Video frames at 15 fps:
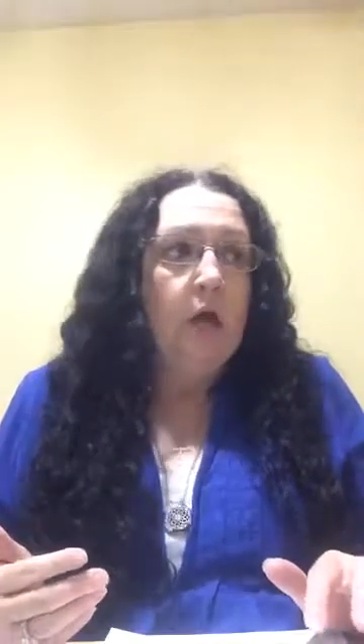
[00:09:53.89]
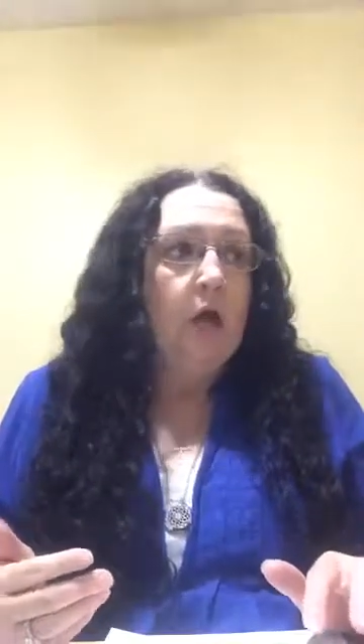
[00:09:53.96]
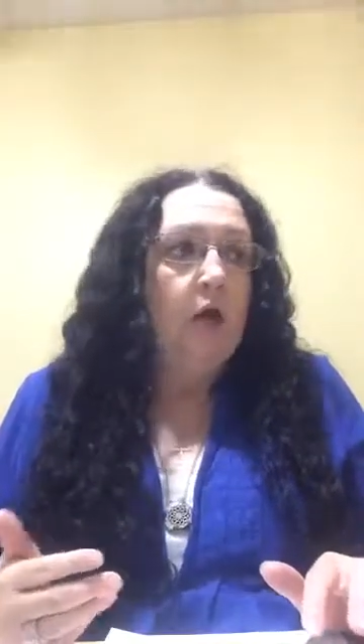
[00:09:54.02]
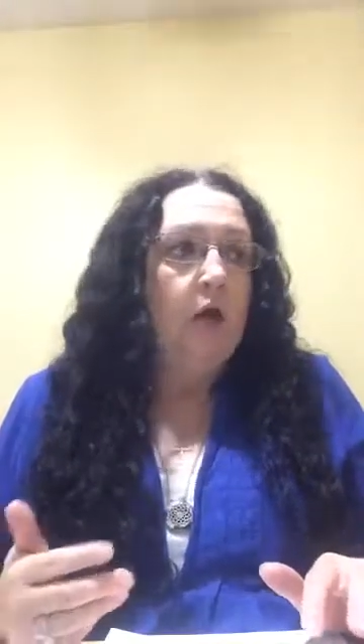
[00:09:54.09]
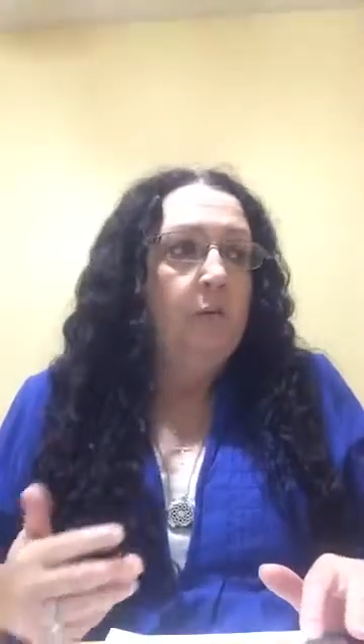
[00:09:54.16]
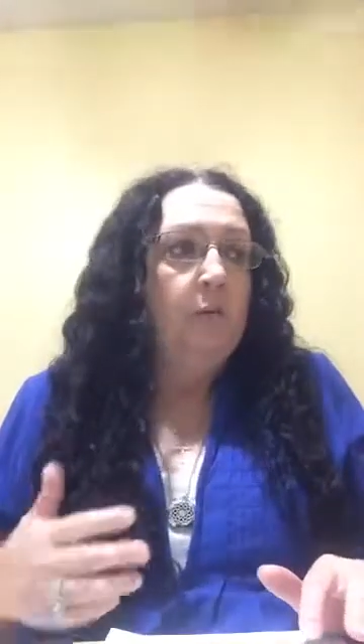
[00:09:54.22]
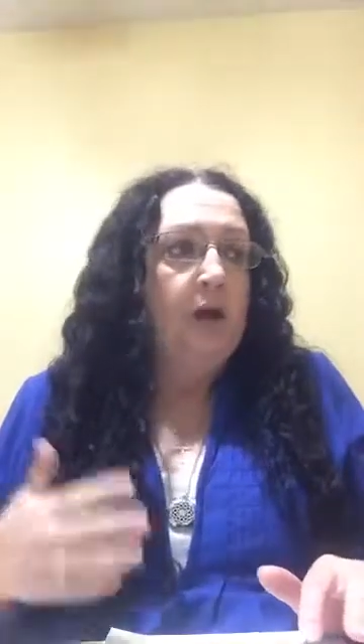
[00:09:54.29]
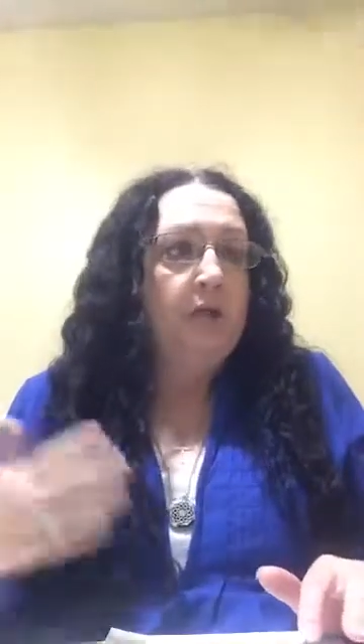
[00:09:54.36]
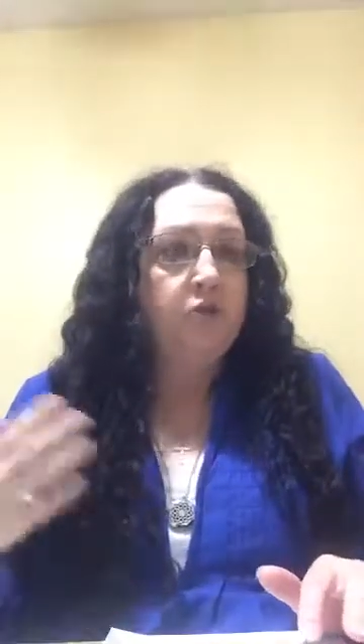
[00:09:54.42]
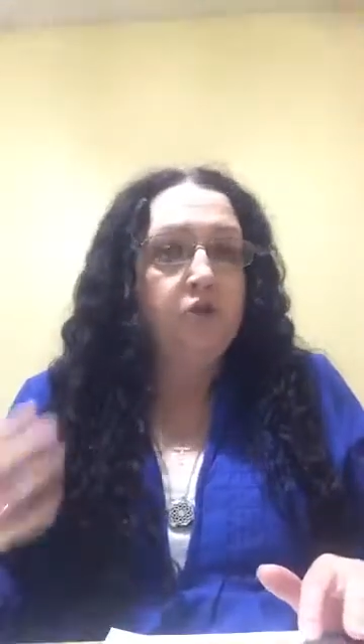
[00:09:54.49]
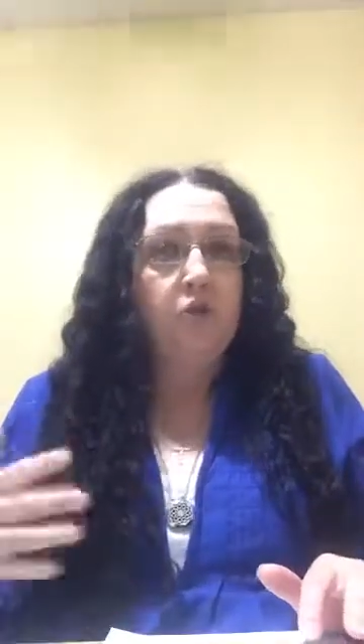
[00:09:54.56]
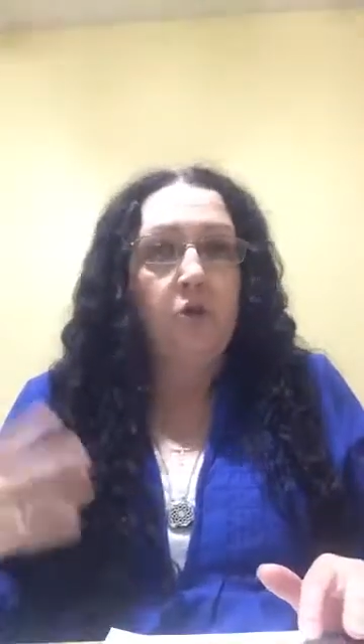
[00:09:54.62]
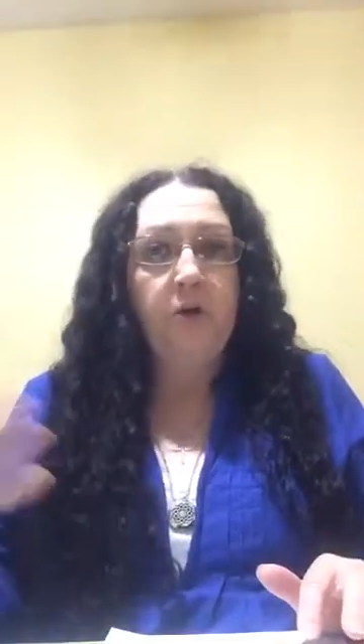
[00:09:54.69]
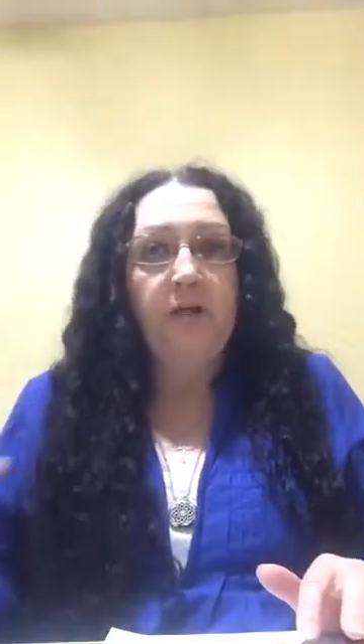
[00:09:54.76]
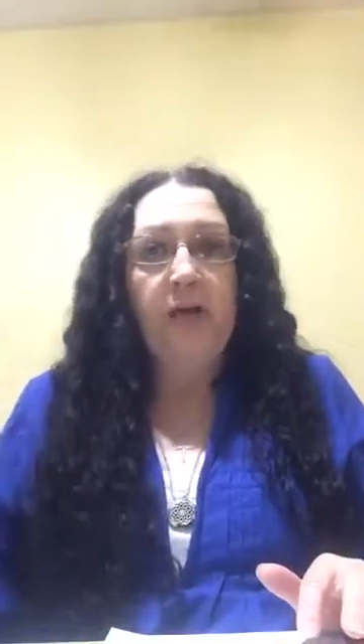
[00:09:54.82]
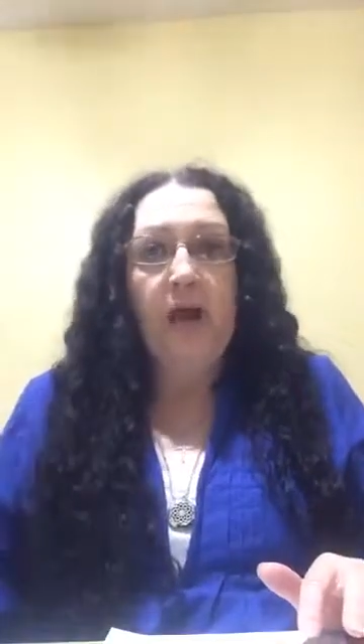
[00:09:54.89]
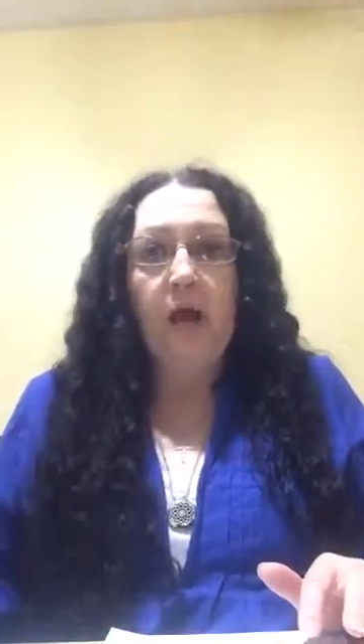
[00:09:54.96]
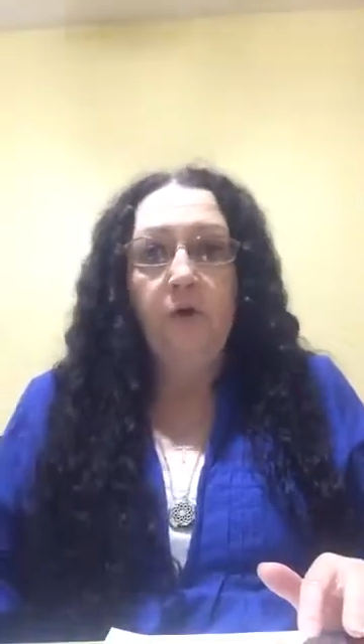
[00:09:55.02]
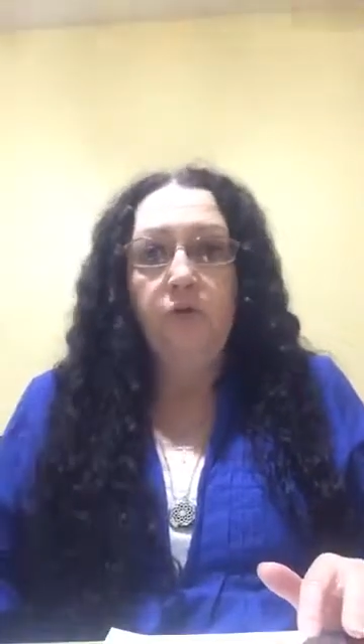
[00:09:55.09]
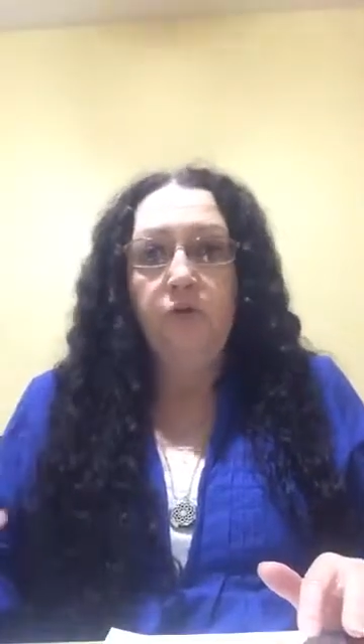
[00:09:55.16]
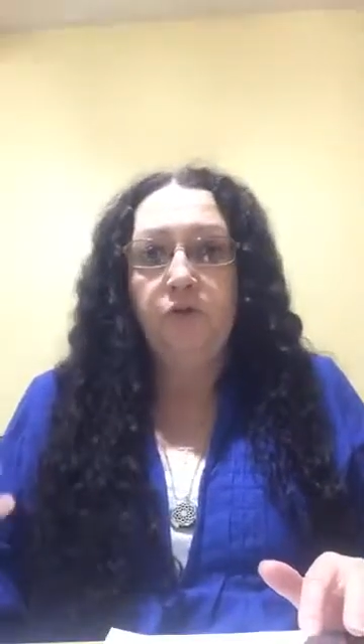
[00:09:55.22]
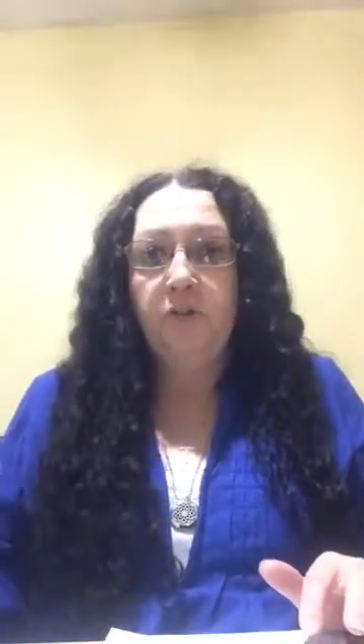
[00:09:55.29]
I started
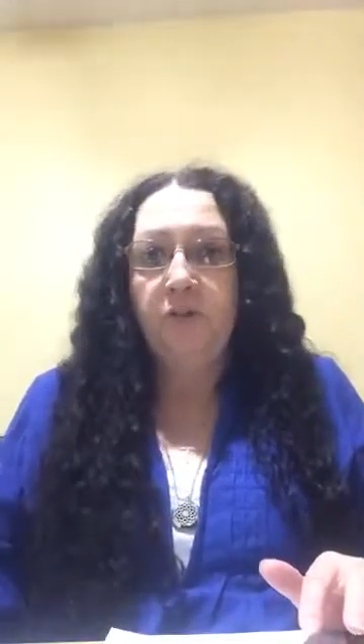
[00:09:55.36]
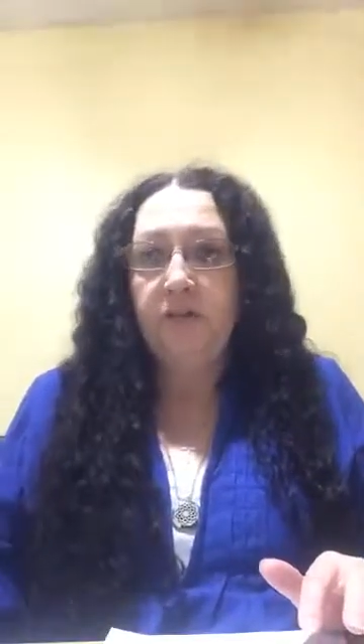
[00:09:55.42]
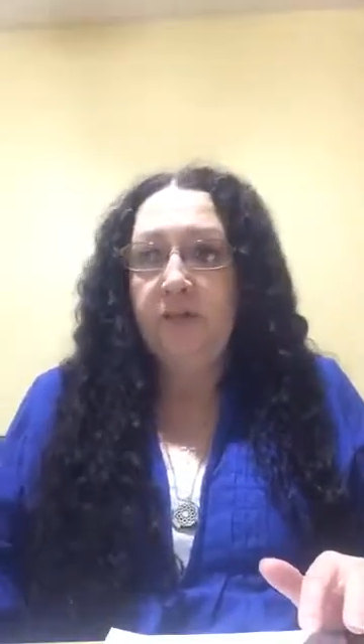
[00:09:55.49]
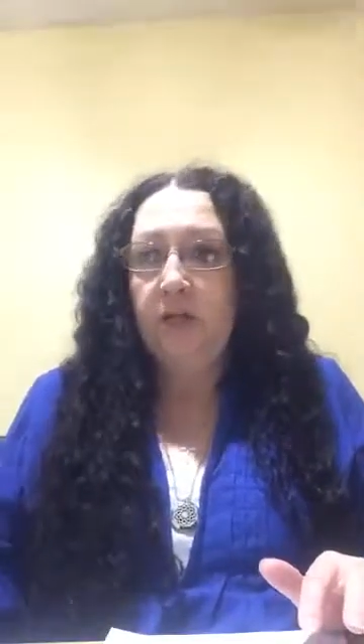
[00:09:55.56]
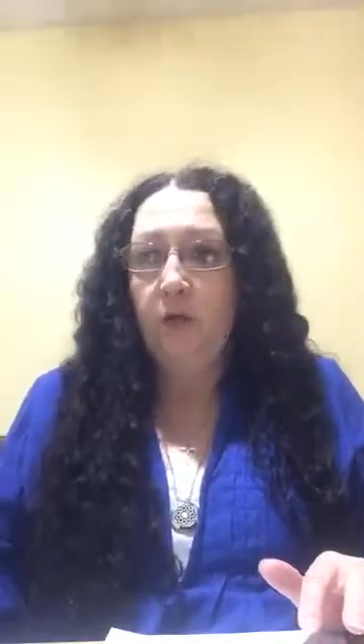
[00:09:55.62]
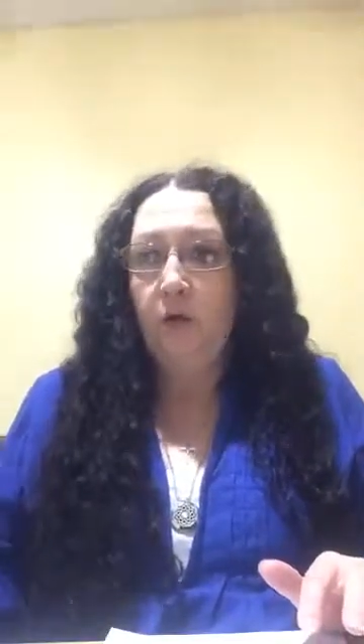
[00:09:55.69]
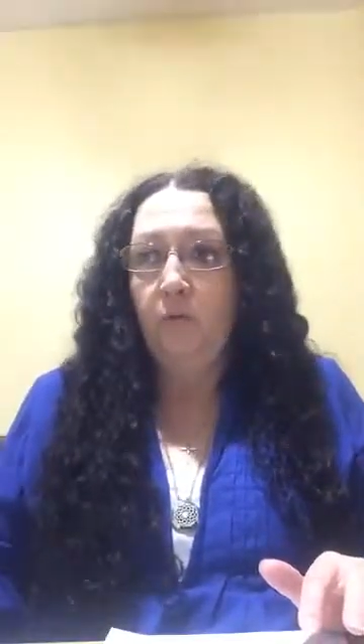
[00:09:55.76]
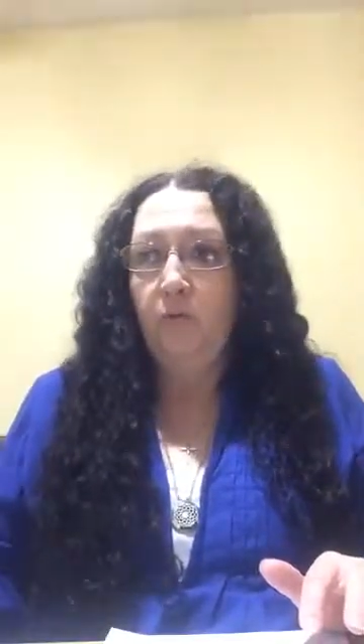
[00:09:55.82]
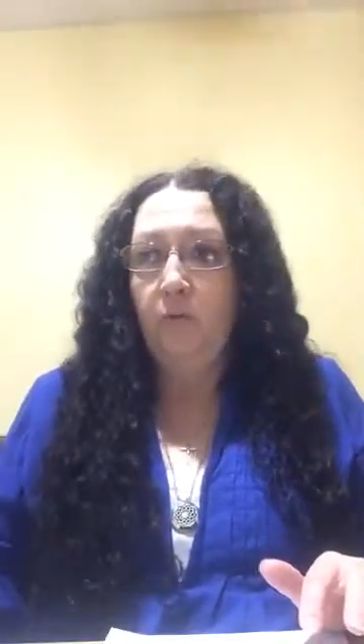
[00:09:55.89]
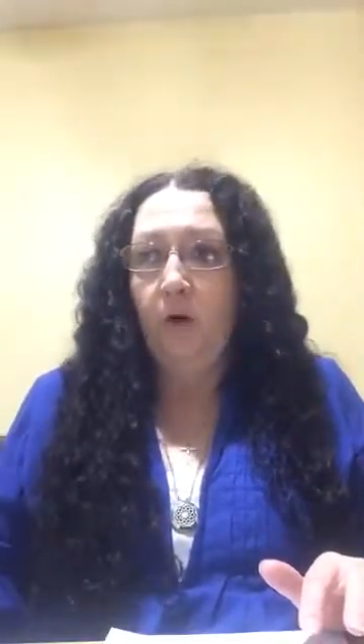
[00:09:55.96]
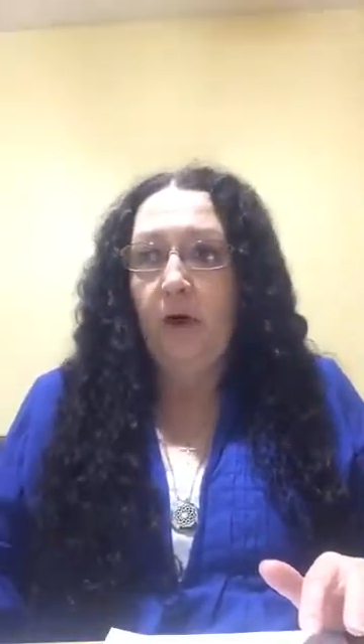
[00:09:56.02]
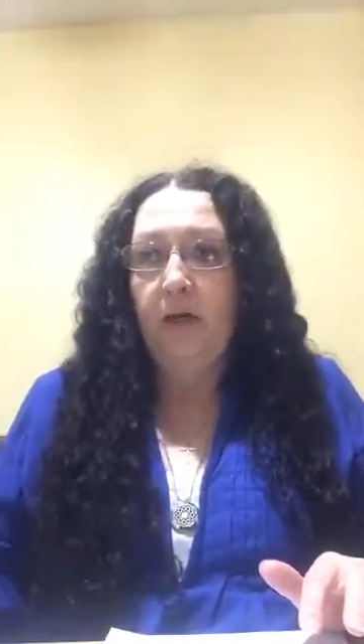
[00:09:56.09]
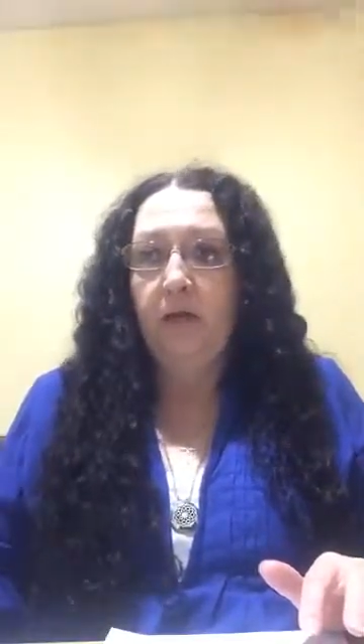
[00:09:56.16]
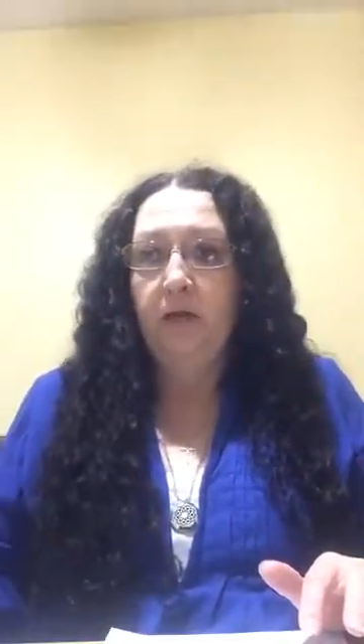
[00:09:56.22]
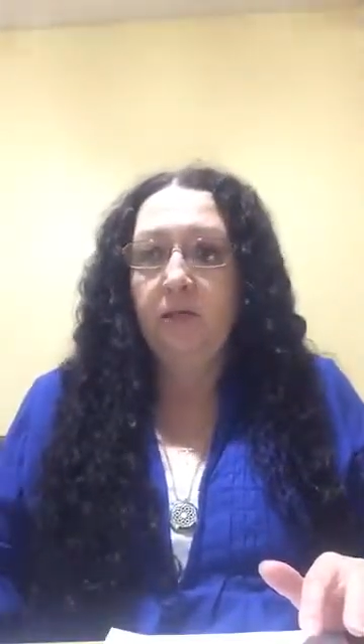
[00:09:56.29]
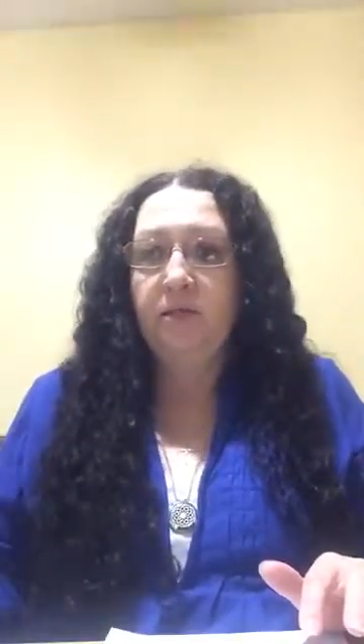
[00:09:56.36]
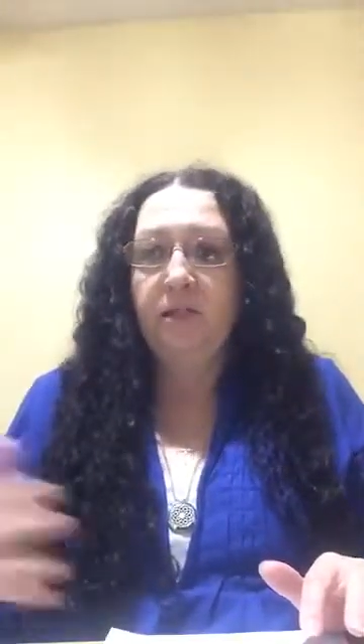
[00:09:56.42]
out using doTERRA products